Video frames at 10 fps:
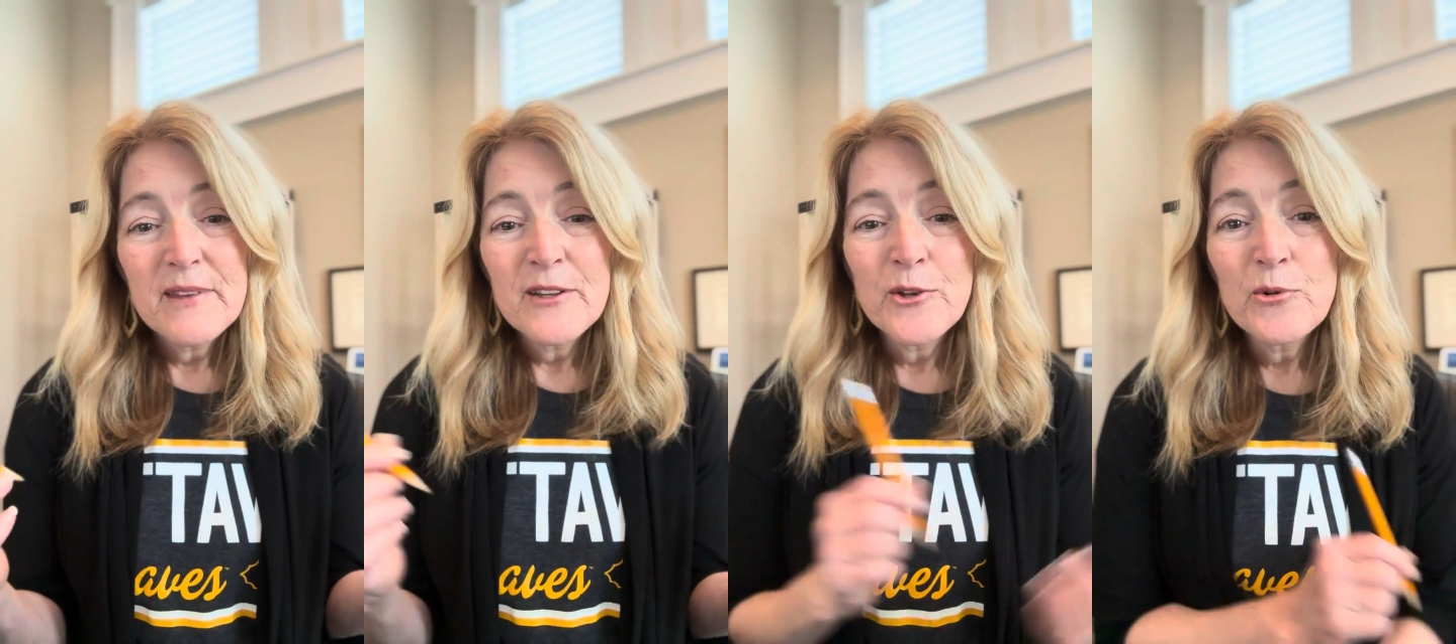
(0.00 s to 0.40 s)

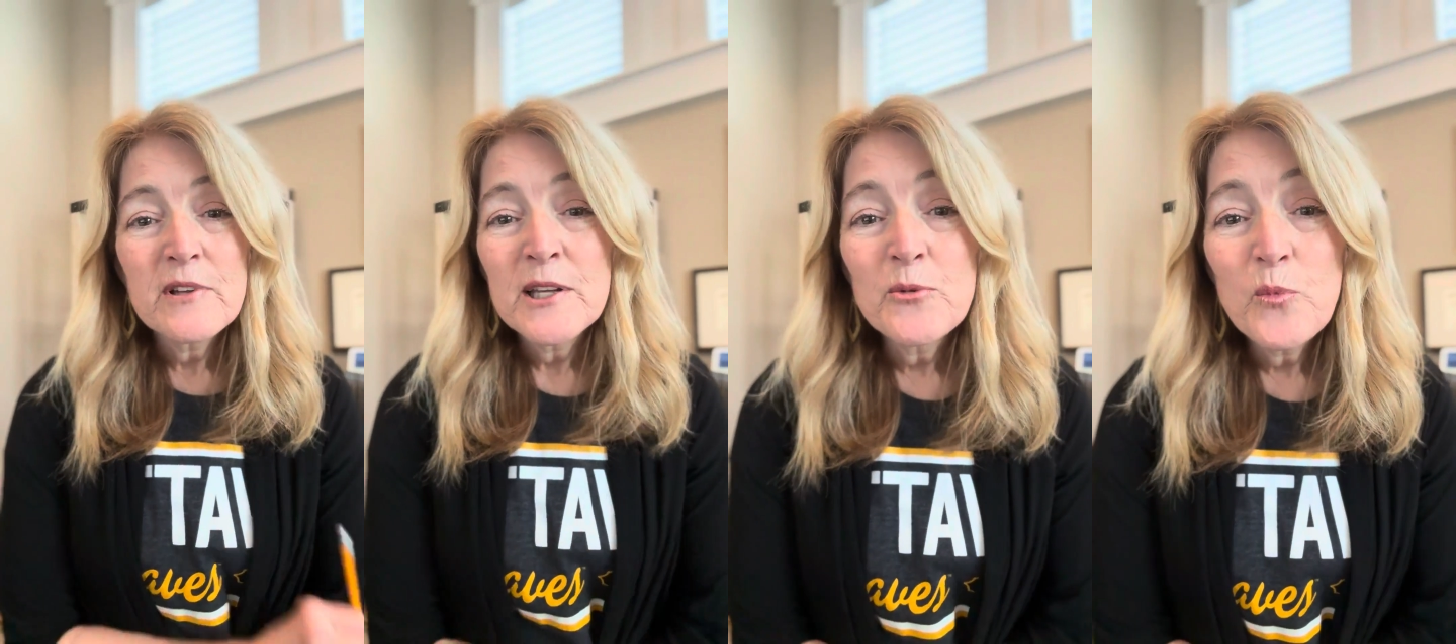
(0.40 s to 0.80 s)

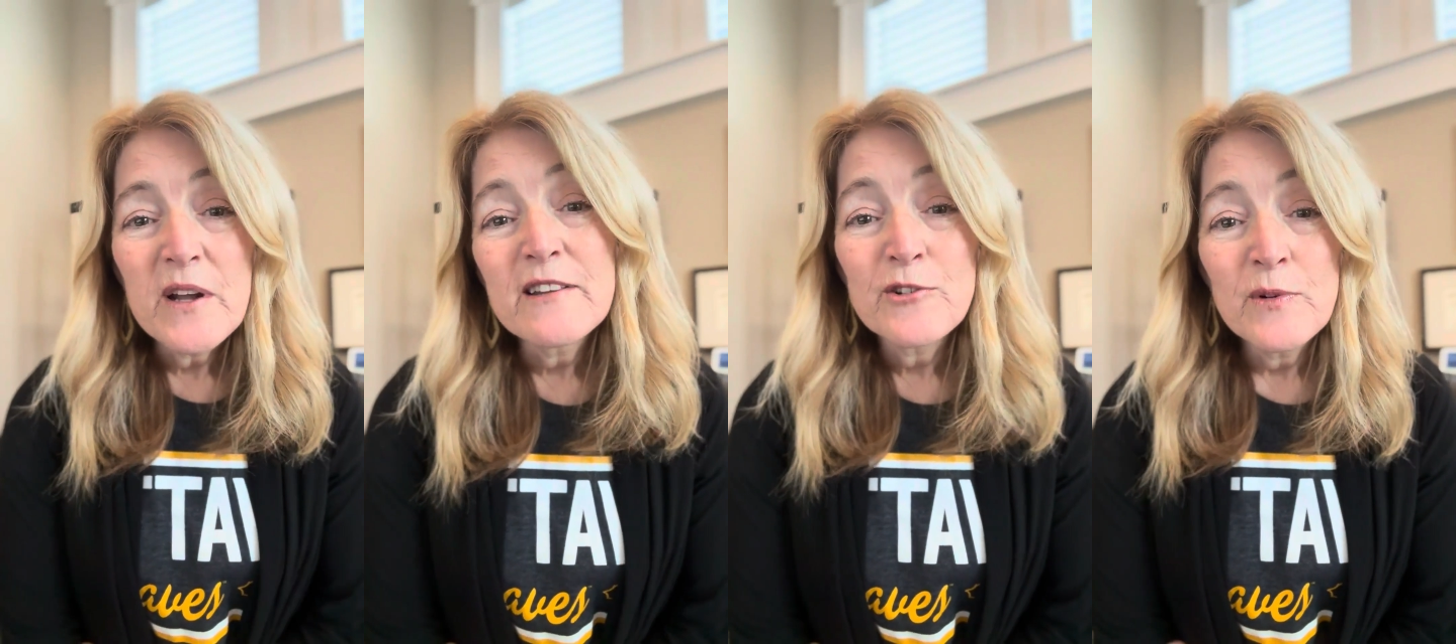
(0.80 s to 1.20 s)
Googling
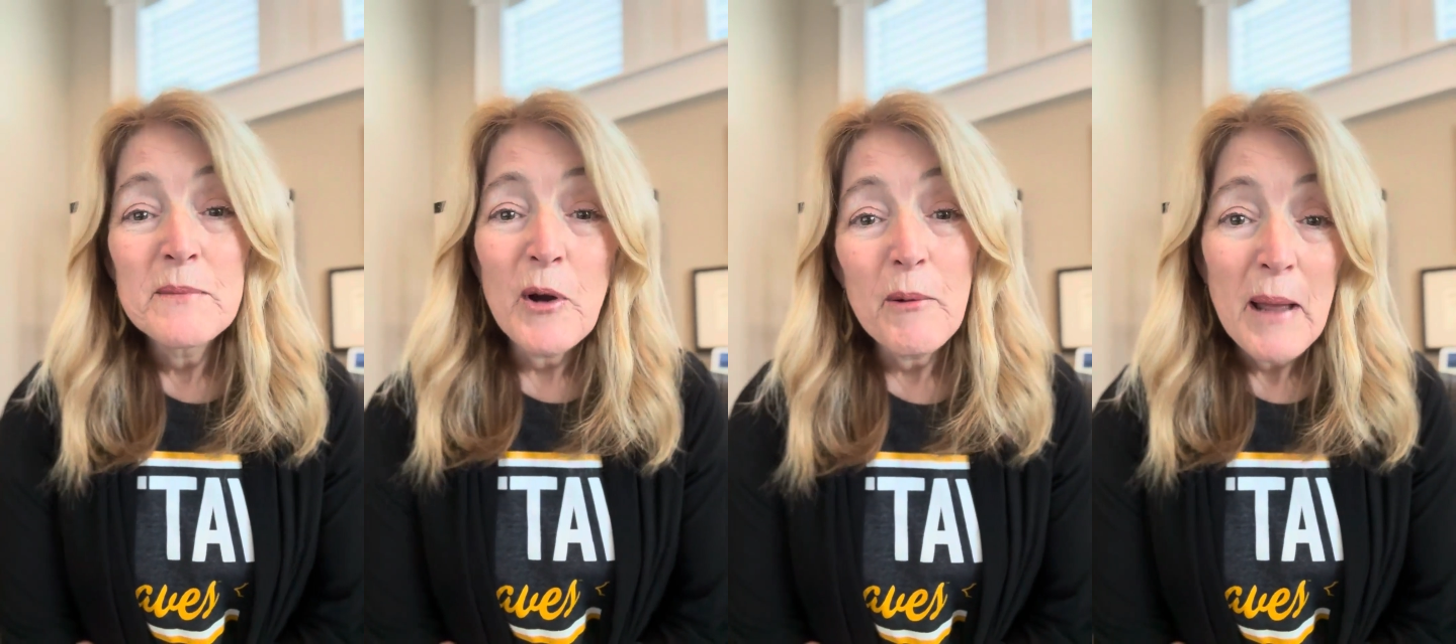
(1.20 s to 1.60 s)
what is green bar